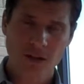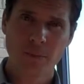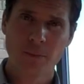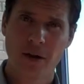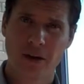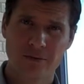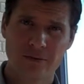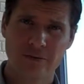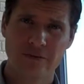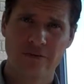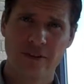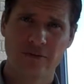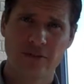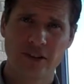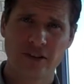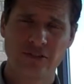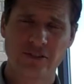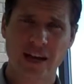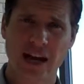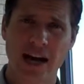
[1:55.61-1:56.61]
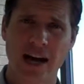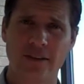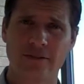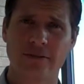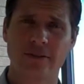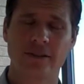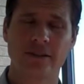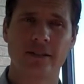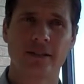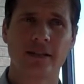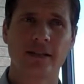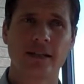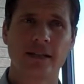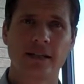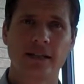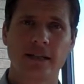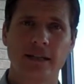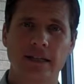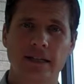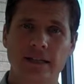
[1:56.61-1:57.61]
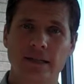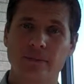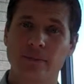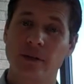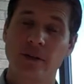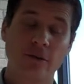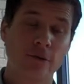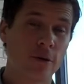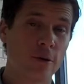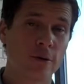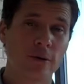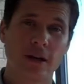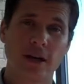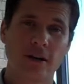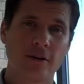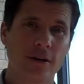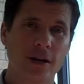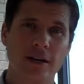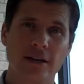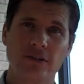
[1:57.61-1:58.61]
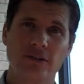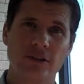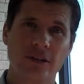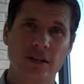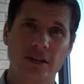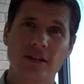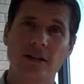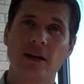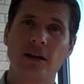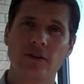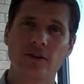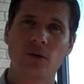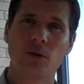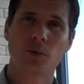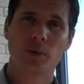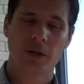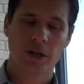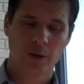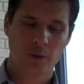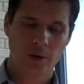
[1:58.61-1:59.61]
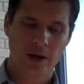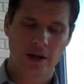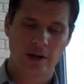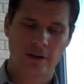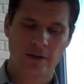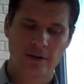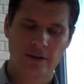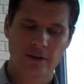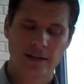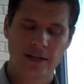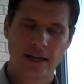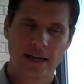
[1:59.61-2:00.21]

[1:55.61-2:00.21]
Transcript: about 50 staff, and been growing like crazy and doing really well.